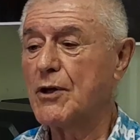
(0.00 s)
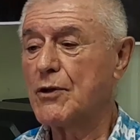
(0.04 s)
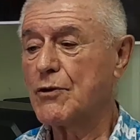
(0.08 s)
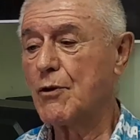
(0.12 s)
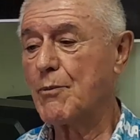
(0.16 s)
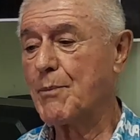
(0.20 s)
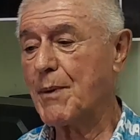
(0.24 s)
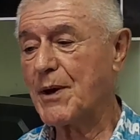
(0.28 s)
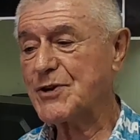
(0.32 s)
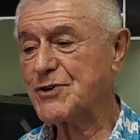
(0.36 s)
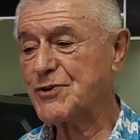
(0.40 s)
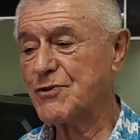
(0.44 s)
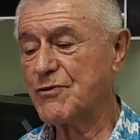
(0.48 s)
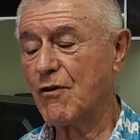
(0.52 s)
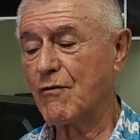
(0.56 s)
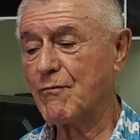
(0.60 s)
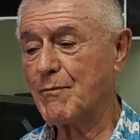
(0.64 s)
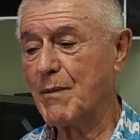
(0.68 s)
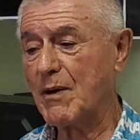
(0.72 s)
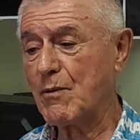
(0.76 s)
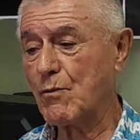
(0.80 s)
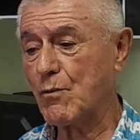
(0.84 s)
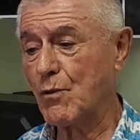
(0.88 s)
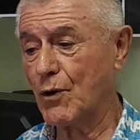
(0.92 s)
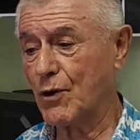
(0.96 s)
the passion of
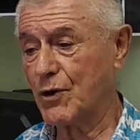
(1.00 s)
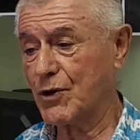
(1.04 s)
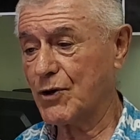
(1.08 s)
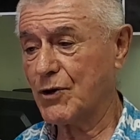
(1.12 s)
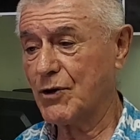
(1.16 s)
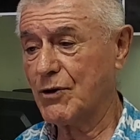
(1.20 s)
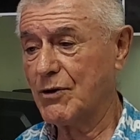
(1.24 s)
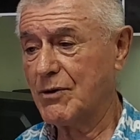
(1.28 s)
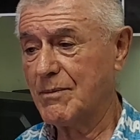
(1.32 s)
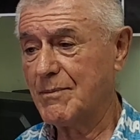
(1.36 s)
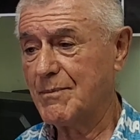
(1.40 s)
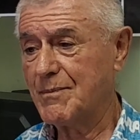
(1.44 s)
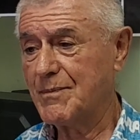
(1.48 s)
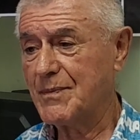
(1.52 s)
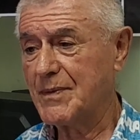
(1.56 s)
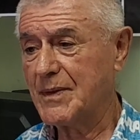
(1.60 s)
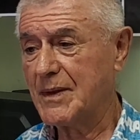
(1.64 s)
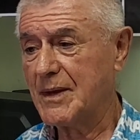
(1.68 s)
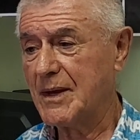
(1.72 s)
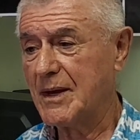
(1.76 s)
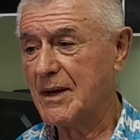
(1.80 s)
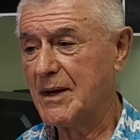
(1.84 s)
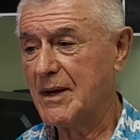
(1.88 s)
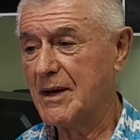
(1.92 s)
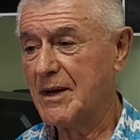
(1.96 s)
my work.
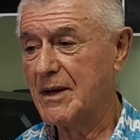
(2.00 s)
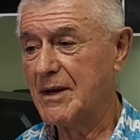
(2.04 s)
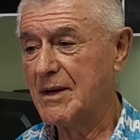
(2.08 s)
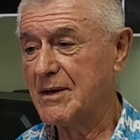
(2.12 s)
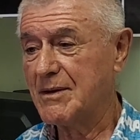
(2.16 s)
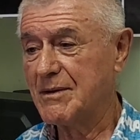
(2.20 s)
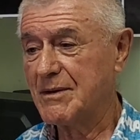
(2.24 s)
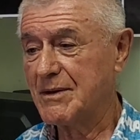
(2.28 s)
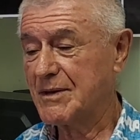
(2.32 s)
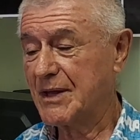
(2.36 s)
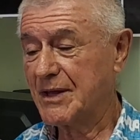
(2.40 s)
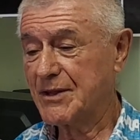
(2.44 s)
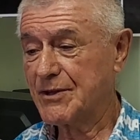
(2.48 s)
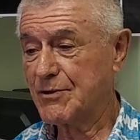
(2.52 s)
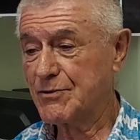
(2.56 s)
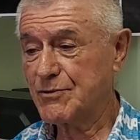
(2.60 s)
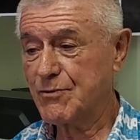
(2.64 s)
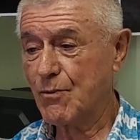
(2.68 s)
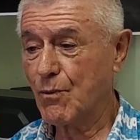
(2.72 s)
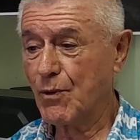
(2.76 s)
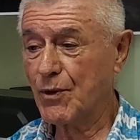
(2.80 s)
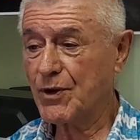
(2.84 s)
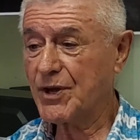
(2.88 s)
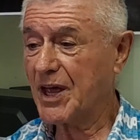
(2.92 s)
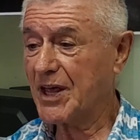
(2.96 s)
That is a
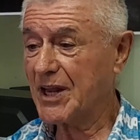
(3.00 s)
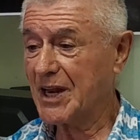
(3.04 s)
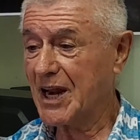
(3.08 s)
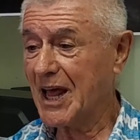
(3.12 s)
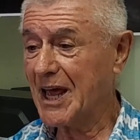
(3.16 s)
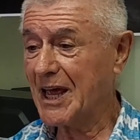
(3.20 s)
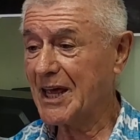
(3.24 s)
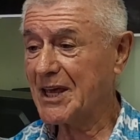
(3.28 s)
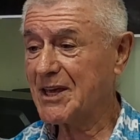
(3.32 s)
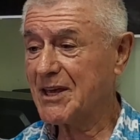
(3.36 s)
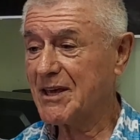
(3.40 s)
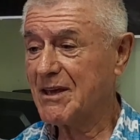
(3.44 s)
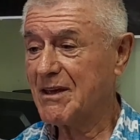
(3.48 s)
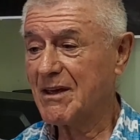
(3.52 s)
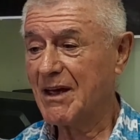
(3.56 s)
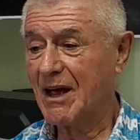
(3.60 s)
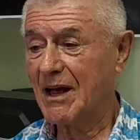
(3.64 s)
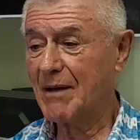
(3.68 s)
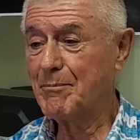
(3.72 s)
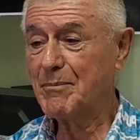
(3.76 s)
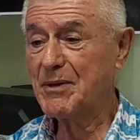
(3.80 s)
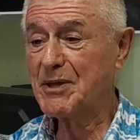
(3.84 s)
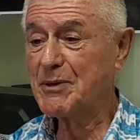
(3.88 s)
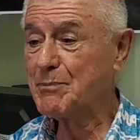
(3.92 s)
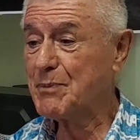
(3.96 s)
work I like. I
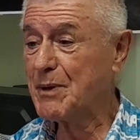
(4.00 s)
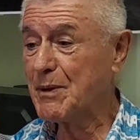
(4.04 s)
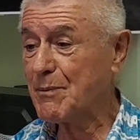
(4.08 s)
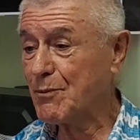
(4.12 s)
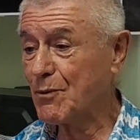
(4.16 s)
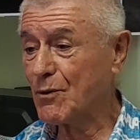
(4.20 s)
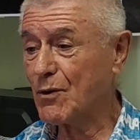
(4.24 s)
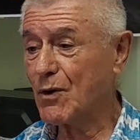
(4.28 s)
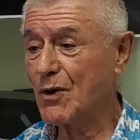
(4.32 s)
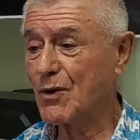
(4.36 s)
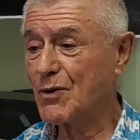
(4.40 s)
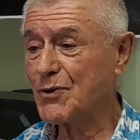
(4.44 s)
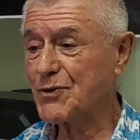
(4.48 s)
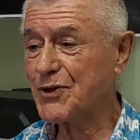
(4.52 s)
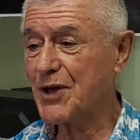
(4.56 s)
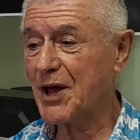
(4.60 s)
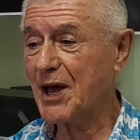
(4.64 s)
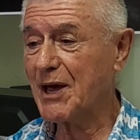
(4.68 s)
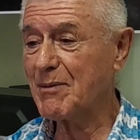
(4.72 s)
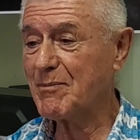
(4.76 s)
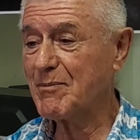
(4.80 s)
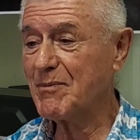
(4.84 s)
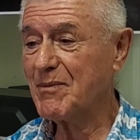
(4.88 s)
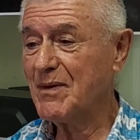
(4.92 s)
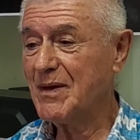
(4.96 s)
meet people all the
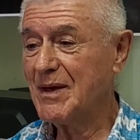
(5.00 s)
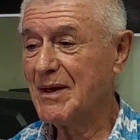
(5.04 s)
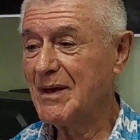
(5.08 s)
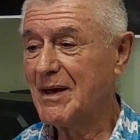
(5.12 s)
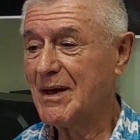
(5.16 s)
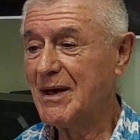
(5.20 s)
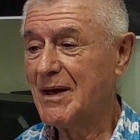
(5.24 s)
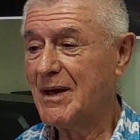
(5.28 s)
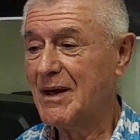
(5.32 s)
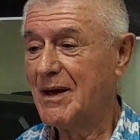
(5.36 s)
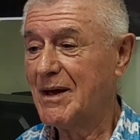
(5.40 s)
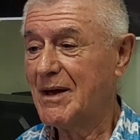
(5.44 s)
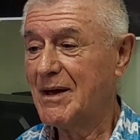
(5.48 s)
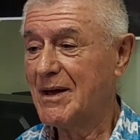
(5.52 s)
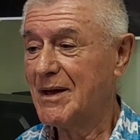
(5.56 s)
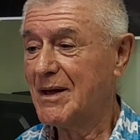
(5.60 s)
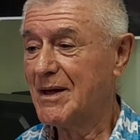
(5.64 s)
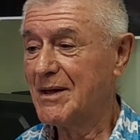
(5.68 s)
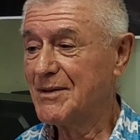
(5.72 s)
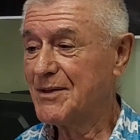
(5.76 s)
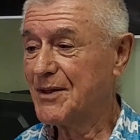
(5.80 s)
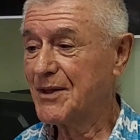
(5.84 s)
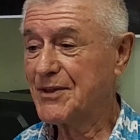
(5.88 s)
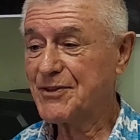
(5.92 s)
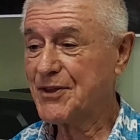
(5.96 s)
time,
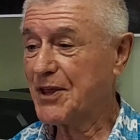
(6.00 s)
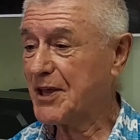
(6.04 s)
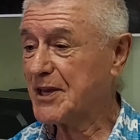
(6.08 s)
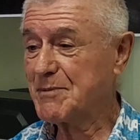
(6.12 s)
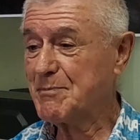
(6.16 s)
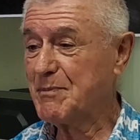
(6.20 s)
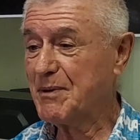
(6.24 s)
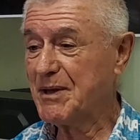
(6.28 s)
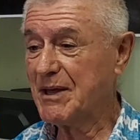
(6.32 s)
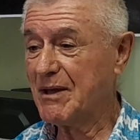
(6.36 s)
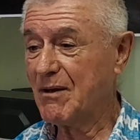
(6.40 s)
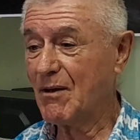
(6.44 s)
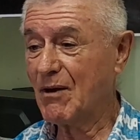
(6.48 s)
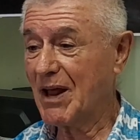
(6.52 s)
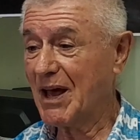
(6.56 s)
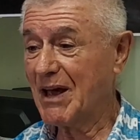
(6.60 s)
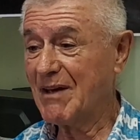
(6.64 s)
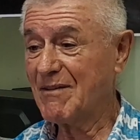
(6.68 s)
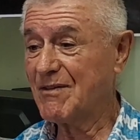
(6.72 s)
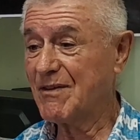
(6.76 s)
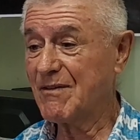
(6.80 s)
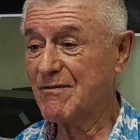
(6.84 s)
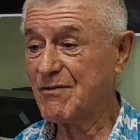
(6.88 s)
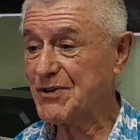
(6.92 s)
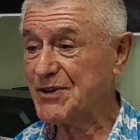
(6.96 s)
and that takes me
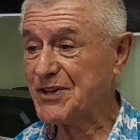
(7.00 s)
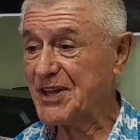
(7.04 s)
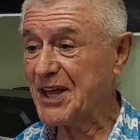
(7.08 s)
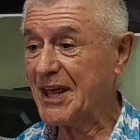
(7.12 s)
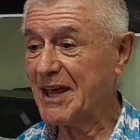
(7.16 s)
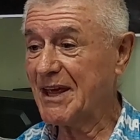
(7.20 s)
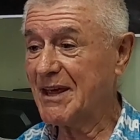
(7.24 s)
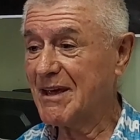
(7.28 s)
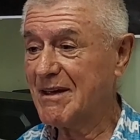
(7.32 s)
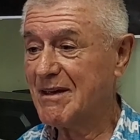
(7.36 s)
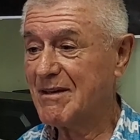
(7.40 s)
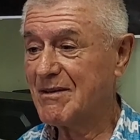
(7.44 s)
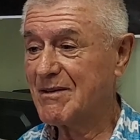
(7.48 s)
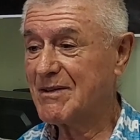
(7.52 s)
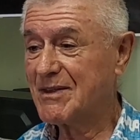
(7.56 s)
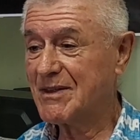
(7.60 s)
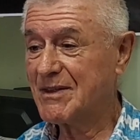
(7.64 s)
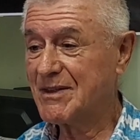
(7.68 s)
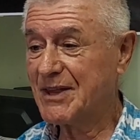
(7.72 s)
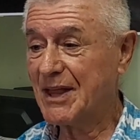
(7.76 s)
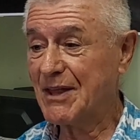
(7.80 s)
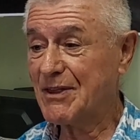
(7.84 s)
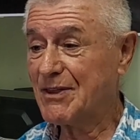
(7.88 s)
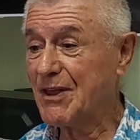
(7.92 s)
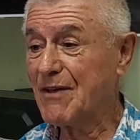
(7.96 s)
alive every day.
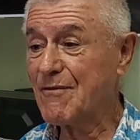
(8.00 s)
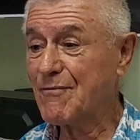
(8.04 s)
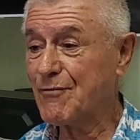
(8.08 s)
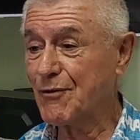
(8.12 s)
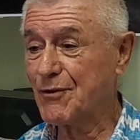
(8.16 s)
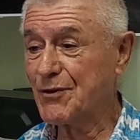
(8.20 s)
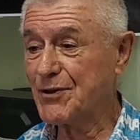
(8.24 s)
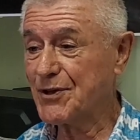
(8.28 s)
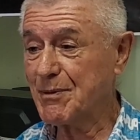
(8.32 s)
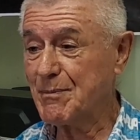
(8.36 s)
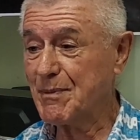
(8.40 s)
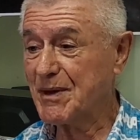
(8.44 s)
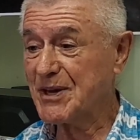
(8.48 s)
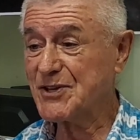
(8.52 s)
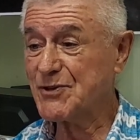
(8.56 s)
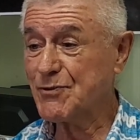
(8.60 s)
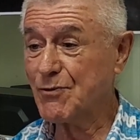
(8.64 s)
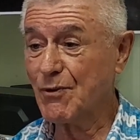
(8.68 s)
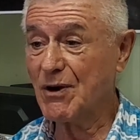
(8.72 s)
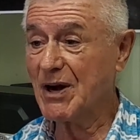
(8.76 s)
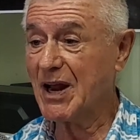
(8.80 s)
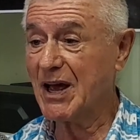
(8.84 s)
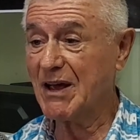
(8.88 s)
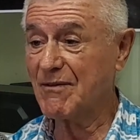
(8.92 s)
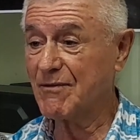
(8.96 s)
They're different. It makes
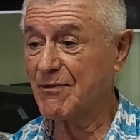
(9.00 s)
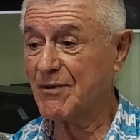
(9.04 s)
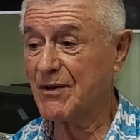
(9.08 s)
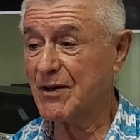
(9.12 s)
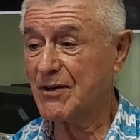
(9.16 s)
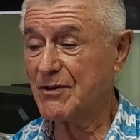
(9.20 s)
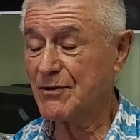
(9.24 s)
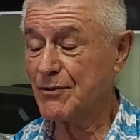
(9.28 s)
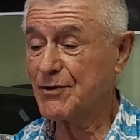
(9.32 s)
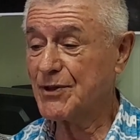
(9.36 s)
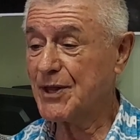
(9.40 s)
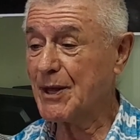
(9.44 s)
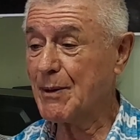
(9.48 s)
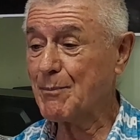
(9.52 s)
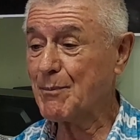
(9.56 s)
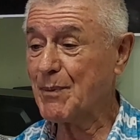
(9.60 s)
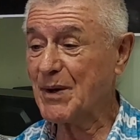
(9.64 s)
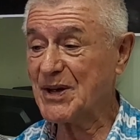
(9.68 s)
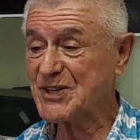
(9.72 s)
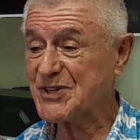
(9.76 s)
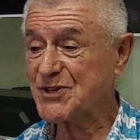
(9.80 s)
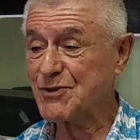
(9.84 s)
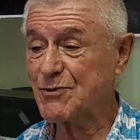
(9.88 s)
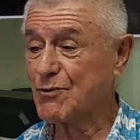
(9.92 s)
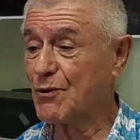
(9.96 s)
you alive. The day
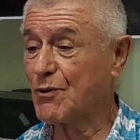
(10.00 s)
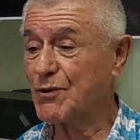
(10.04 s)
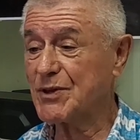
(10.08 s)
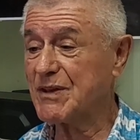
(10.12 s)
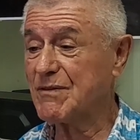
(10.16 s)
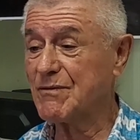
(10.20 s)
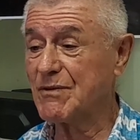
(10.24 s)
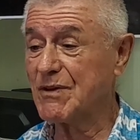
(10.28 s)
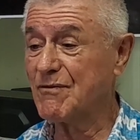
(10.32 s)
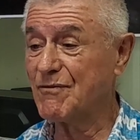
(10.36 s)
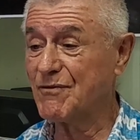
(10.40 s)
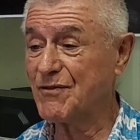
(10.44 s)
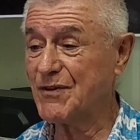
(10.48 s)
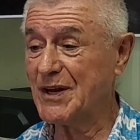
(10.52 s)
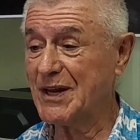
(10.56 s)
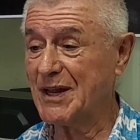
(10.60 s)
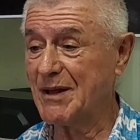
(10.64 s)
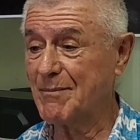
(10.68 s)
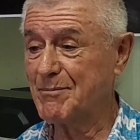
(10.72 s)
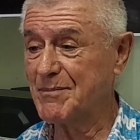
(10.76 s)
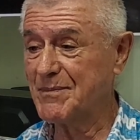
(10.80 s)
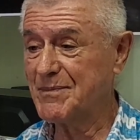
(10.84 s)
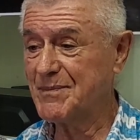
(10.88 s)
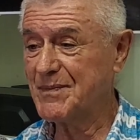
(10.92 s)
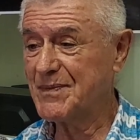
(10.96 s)
passes, you don't even feel
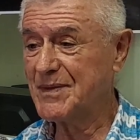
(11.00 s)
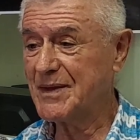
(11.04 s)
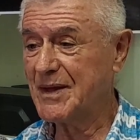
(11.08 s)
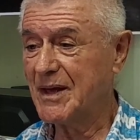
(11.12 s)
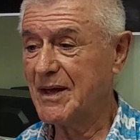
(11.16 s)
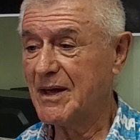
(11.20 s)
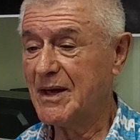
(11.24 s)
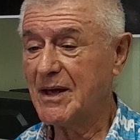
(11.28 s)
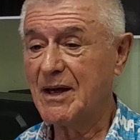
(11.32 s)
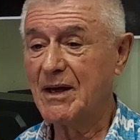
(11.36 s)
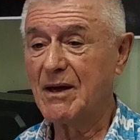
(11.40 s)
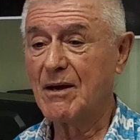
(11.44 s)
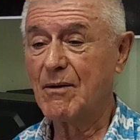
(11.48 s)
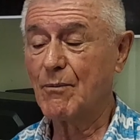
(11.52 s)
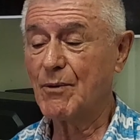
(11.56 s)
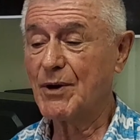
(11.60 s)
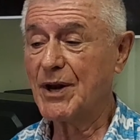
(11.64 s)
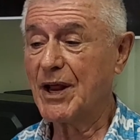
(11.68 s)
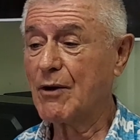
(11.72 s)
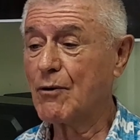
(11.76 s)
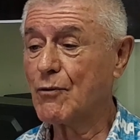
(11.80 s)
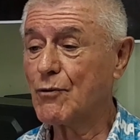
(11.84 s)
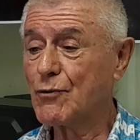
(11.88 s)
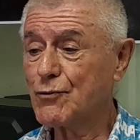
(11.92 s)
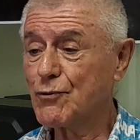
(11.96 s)
them. When
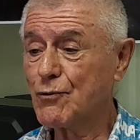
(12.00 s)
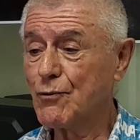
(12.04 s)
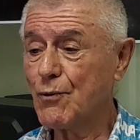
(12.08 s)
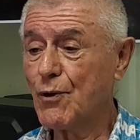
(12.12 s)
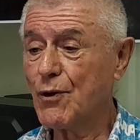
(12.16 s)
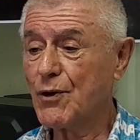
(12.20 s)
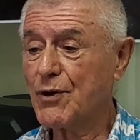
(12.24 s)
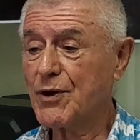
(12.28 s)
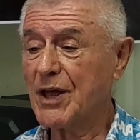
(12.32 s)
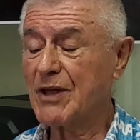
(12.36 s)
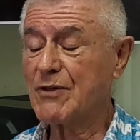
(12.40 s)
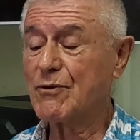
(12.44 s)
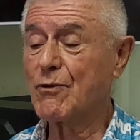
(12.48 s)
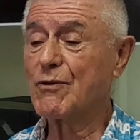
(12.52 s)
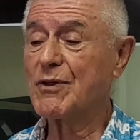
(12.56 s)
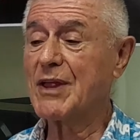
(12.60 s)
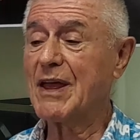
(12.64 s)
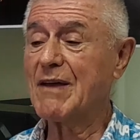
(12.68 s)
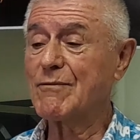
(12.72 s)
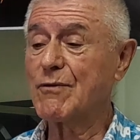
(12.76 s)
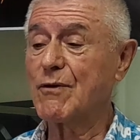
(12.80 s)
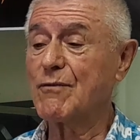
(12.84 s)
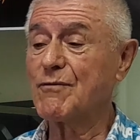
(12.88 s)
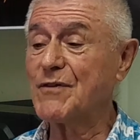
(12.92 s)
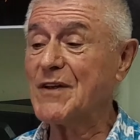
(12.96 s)
I go to work, I don't
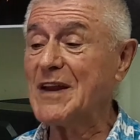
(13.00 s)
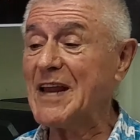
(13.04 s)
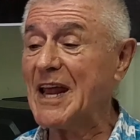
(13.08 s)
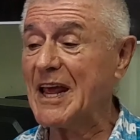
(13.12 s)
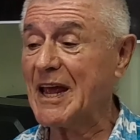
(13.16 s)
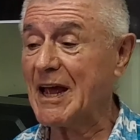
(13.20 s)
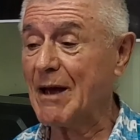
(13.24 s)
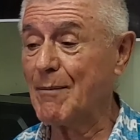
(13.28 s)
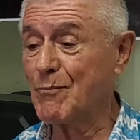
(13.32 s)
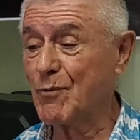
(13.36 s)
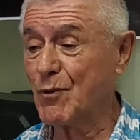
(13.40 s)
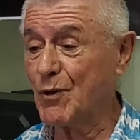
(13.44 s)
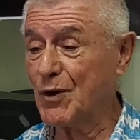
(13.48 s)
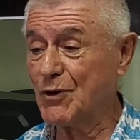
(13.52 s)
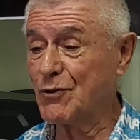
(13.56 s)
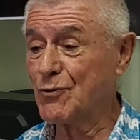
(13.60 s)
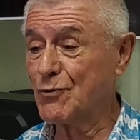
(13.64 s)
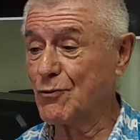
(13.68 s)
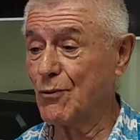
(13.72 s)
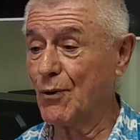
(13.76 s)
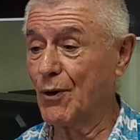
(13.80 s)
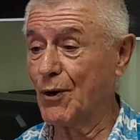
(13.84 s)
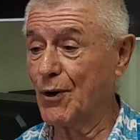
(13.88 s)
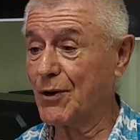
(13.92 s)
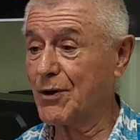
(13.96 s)
have the feeling I'm going to
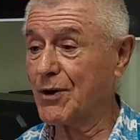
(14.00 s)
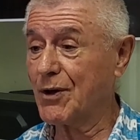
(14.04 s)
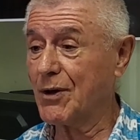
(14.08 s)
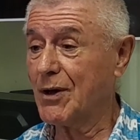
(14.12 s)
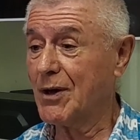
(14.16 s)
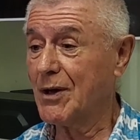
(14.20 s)
work.